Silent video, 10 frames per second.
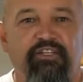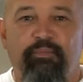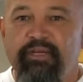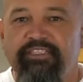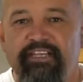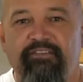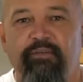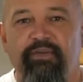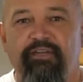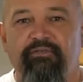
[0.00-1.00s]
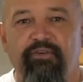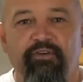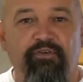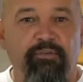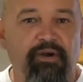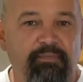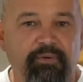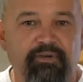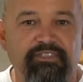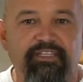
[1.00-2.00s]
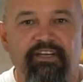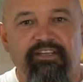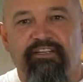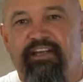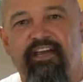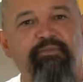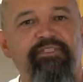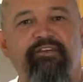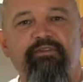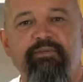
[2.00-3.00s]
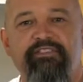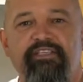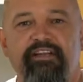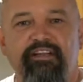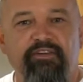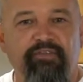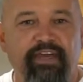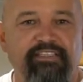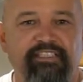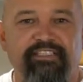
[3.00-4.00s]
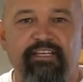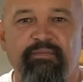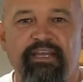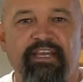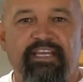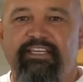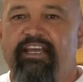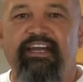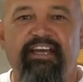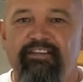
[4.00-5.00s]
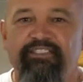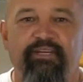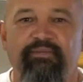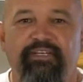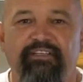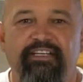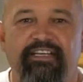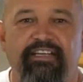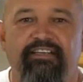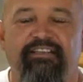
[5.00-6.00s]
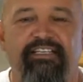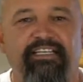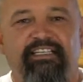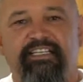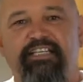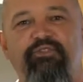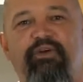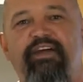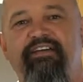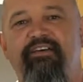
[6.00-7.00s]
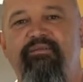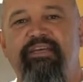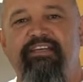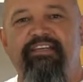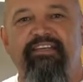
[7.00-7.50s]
Your picks have to be in for your football pools, your lineups have to be set on your fantasy team, and you gotta have something good to eat. That's where I come in.